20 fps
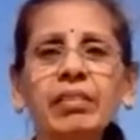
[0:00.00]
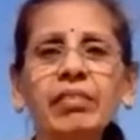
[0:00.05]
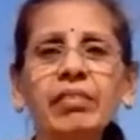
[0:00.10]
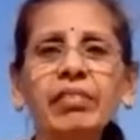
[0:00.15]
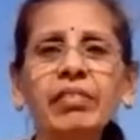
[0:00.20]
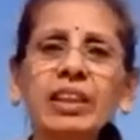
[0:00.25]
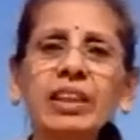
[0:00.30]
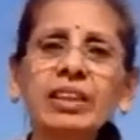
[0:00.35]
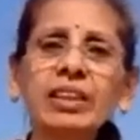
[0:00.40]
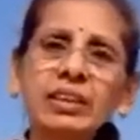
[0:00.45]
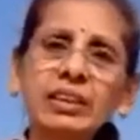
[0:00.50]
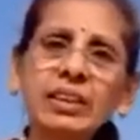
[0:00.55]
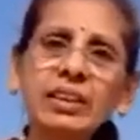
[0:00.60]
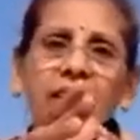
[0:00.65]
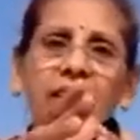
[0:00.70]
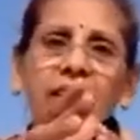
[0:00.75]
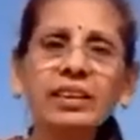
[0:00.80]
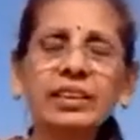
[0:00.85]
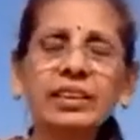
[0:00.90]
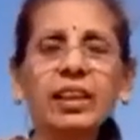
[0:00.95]
We are still
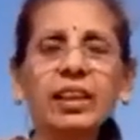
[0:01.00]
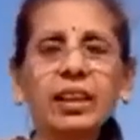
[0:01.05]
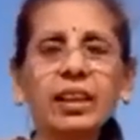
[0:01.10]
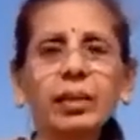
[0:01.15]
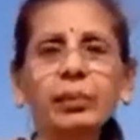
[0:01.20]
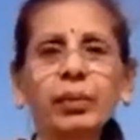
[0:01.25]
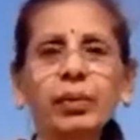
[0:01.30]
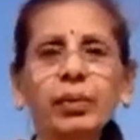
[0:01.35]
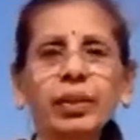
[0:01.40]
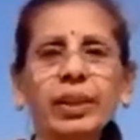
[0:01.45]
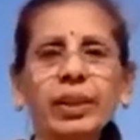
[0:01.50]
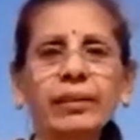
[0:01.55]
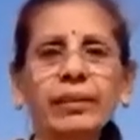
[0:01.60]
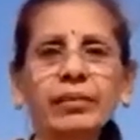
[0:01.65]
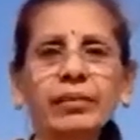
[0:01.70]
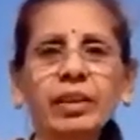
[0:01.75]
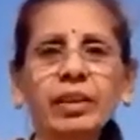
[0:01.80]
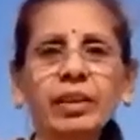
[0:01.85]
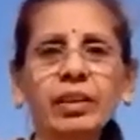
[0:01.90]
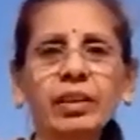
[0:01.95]
stuck up only.
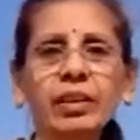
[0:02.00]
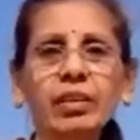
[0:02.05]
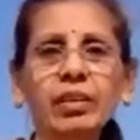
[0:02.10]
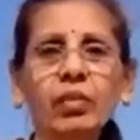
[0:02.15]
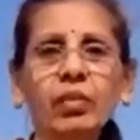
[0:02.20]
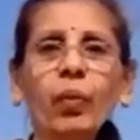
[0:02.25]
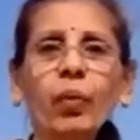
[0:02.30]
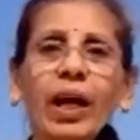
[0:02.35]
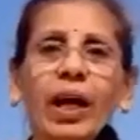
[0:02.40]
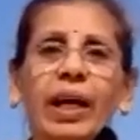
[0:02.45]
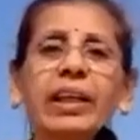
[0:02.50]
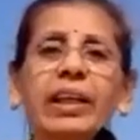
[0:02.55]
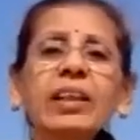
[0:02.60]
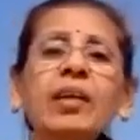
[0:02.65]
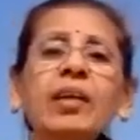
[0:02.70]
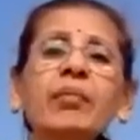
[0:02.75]
Why?